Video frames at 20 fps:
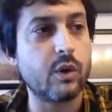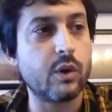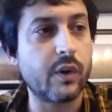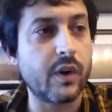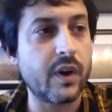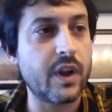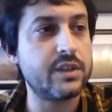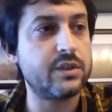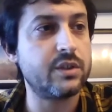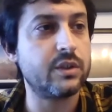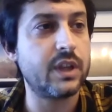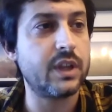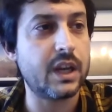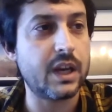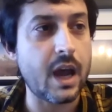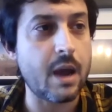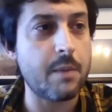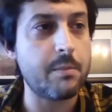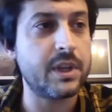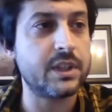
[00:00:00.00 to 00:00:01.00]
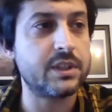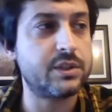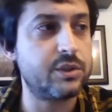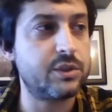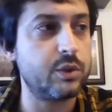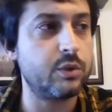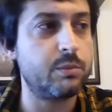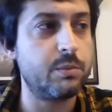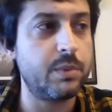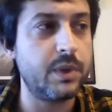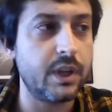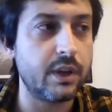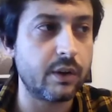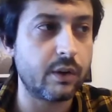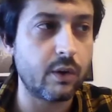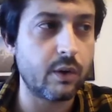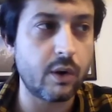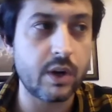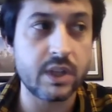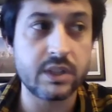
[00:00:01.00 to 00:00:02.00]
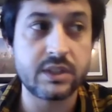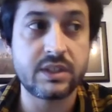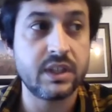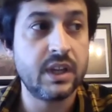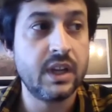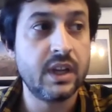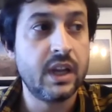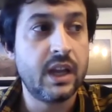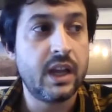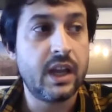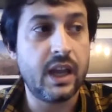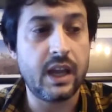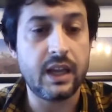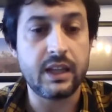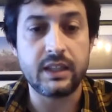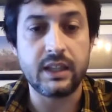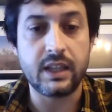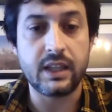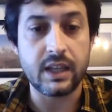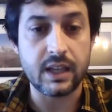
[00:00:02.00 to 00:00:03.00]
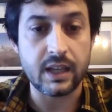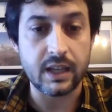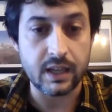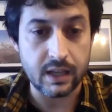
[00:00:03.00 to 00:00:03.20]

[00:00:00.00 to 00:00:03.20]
co-creation dynamics should be encouraged. And